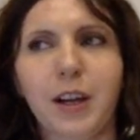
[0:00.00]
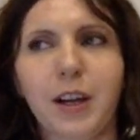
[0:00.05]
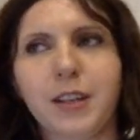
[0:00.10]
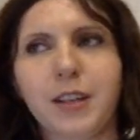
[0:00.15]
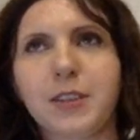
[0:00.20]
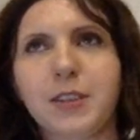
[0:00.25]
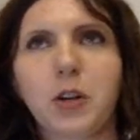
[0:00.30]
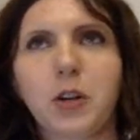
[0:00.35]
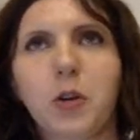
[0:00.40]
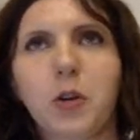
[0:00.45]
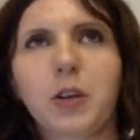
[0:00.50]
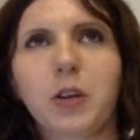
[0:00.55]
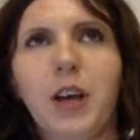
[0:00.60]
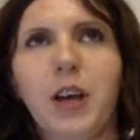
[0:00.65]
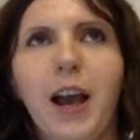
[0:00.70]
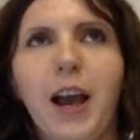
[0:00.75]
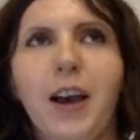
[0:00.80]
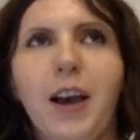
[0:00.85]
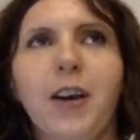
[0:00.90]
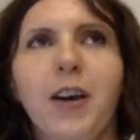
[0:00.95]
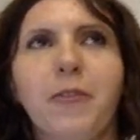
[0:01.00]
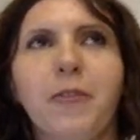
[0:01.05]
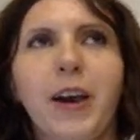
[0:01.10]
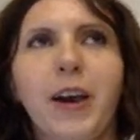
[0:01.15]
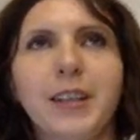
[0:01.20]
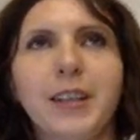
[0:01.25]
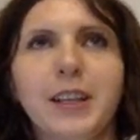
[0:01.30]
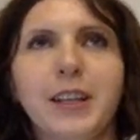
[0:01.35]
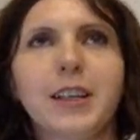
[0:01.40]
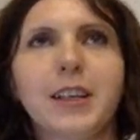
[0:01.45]
So
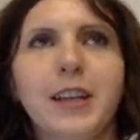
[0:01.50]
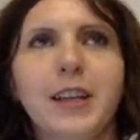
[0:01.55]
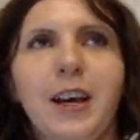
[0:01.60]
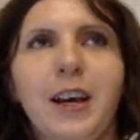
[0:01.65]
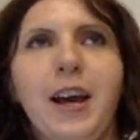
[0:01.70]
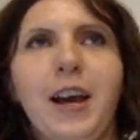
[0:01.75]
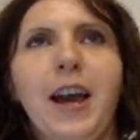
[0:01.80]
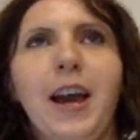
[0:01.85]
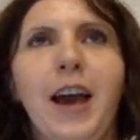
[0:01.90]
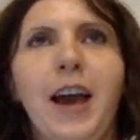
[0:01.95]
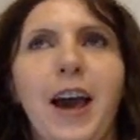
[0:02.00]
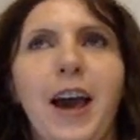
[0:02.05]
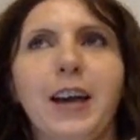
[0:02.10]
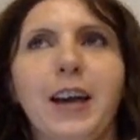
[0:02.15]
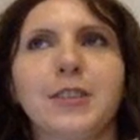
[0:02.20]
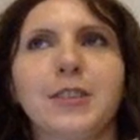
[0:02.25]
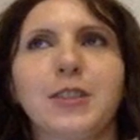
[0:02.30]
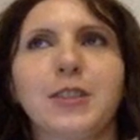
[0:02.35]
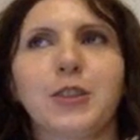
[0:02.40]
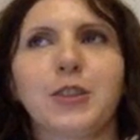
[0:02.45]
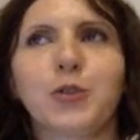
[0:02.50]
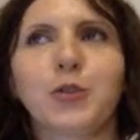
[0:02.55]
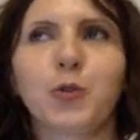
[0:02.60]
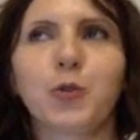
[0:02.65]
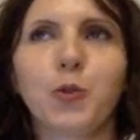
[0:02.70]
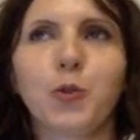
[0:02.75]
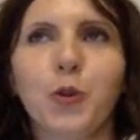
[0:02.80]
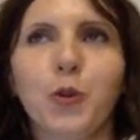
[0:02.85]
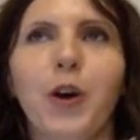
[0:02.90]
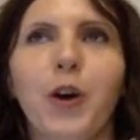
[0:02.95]
finally, I had
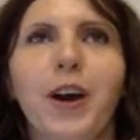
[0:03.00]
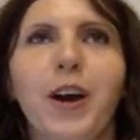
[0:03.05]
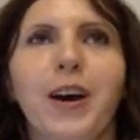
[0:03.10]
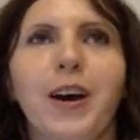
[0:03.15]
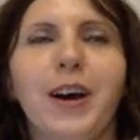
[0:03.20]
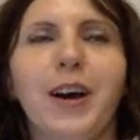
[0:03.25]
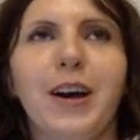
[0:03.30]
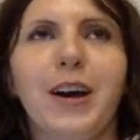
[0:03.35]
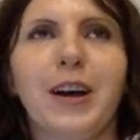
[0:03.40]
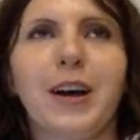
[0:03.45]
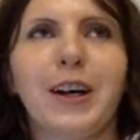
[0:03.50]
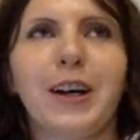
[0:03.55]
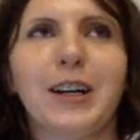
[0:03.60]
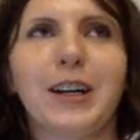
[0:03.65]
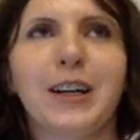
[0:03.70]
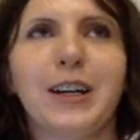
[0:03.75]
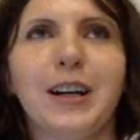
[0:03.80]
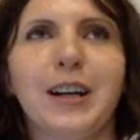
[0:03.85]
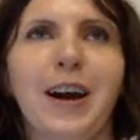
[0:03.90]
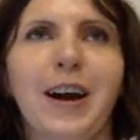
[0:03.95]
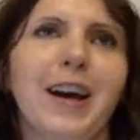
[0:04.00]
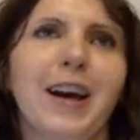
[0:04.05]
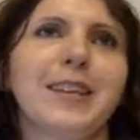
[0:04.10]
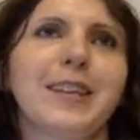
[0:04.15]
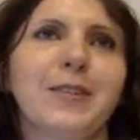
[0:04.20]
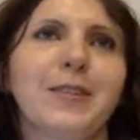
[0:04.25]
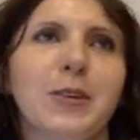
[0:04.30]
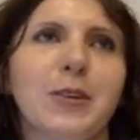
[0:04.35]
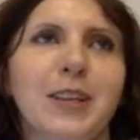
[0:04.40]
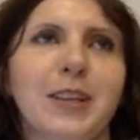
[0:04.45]
two
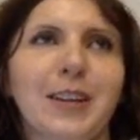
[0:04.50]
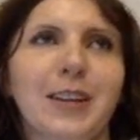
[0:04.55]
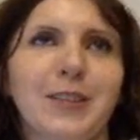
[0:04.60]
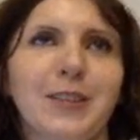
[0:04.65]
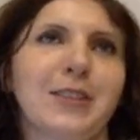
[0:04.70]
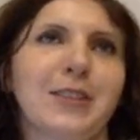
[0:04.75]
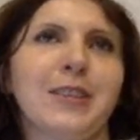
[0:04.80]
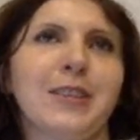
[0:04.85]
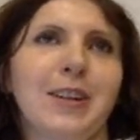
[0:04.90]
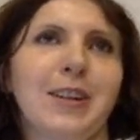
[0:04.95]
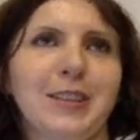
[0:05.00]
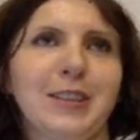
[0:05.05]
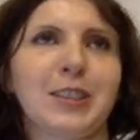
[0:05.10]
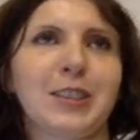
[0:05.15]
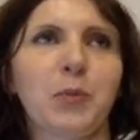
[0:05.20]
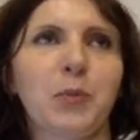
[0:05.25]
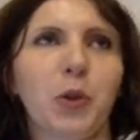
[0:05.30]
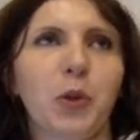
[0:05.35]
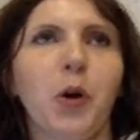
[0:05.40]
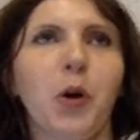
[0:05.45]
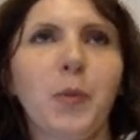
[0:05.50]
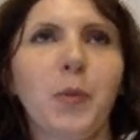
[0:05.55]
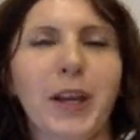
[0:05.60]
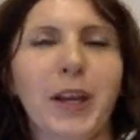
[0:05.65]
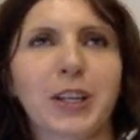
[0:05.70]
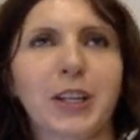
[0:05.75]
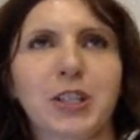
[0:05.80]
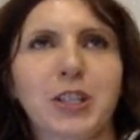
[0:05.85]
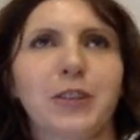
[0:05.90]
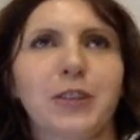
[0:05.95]
high diploma
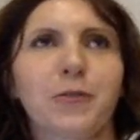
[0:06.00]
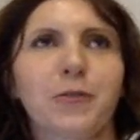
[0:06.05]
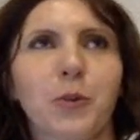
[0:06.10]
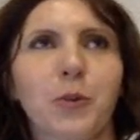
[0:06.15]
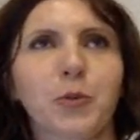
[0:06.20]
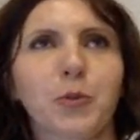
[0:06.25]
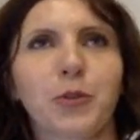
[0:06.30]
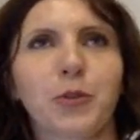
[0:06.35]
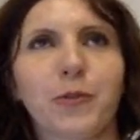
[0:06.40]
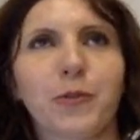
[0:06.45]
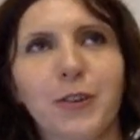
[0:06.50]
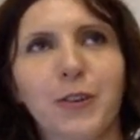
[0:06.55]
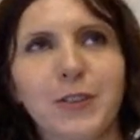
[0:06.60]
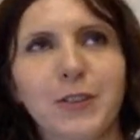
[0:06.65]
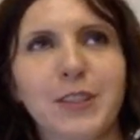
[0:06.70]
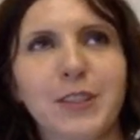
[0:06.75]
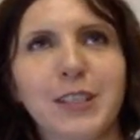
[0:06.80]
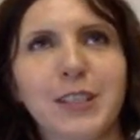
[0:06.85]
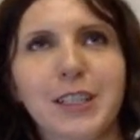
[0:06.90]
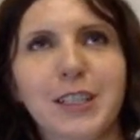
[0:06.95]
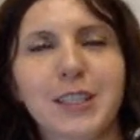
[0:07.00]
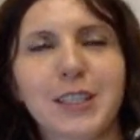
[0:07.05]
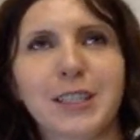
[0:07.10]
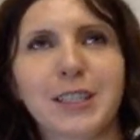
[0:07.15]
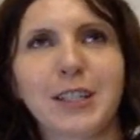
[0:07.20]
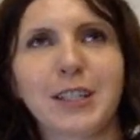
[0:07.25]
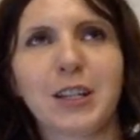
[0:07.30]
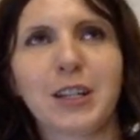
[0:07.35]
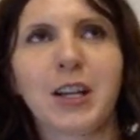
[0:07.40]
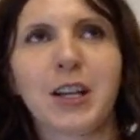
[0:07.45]
actually from universities.
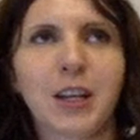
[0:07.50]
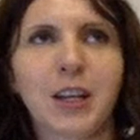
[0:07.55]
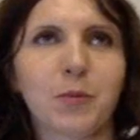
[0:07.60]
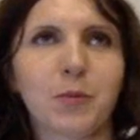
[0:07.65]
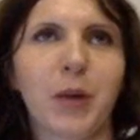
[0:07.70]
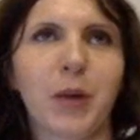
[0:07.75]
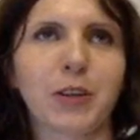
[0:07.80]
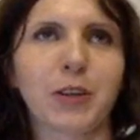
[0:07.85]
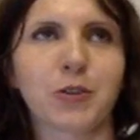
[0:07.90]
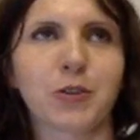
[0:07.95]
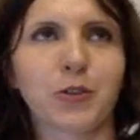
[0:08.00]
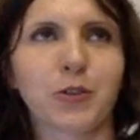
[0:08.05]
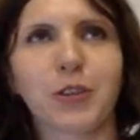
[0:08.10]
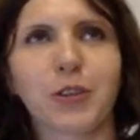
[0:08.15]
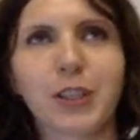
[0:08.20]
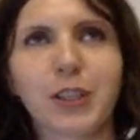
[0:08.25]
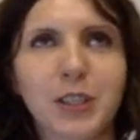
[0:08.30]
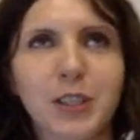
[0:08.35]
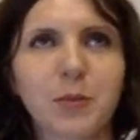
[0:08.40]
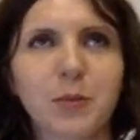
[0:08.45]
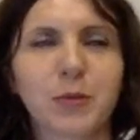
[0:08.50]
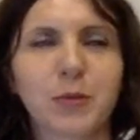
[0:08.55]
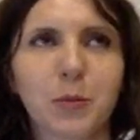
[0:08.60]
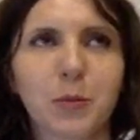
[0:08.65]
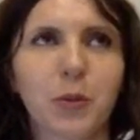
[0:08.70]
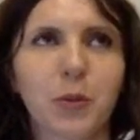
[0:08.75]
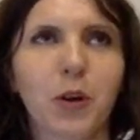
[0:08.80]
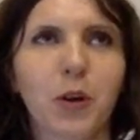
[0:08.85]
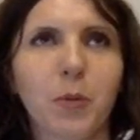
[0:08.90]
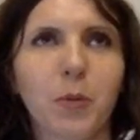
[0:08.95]
My journalism
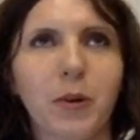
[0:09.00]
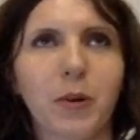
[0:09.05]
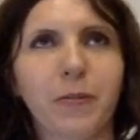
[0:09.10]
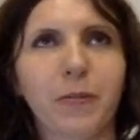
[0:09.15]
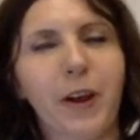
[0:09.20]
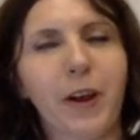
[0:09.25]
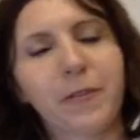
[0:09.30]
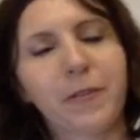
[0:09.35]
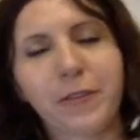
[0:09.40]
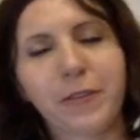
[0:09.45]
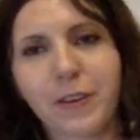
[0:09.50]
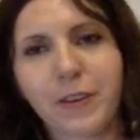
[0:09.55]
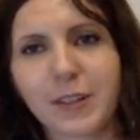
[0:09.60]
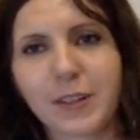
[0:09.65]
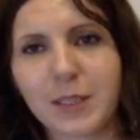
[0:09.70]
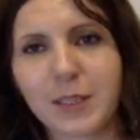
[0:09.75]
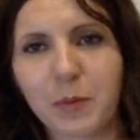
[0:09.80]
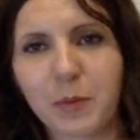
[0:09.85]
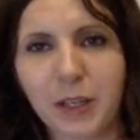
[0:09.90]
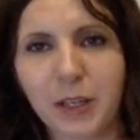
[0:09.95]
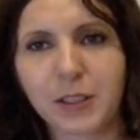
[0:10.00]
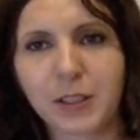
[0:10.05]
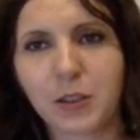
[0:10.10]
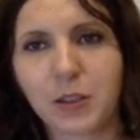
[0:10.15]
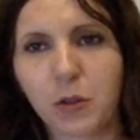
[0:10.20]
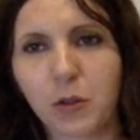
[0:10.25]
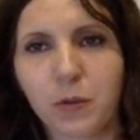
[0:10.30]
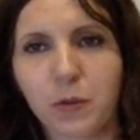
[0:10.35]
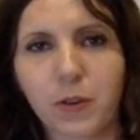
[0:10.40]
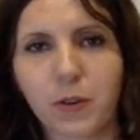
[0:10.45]
diploma, 5 years spent in
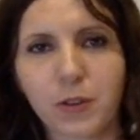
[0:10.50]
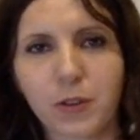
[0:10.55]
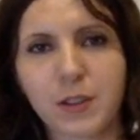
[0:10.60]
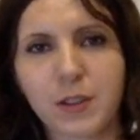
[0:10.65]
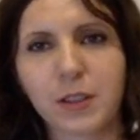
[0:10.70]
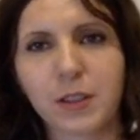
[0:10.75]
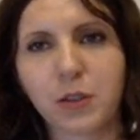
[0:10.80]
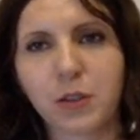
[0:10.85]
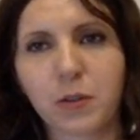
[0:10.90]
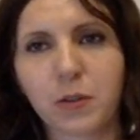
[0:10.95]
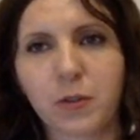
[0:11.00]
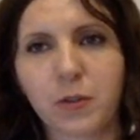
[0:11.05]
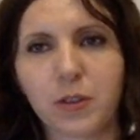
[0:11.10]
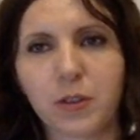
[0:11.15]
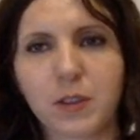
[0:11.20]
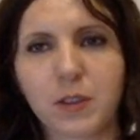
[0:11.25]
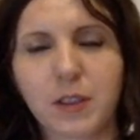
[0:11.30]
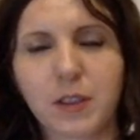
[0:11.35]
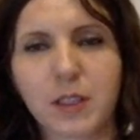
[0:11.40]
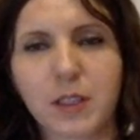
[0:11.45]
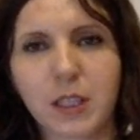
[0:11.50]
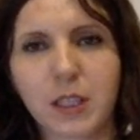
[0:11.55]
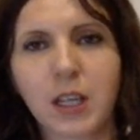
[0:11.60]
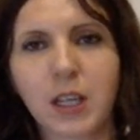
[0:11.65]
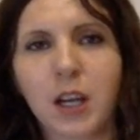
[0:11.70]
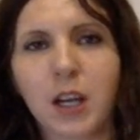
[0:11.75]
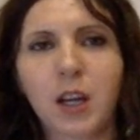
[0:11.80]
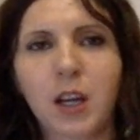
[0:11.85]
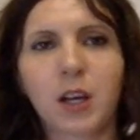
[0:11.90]
university.